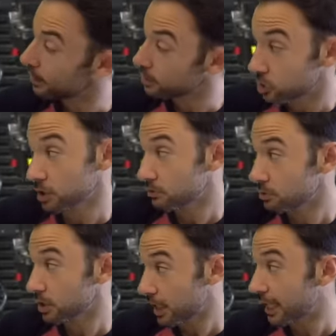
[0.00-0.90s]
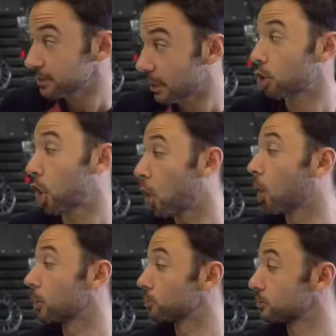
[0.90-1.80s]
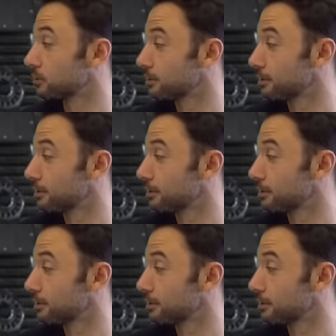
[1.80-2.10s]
and she hands out cars.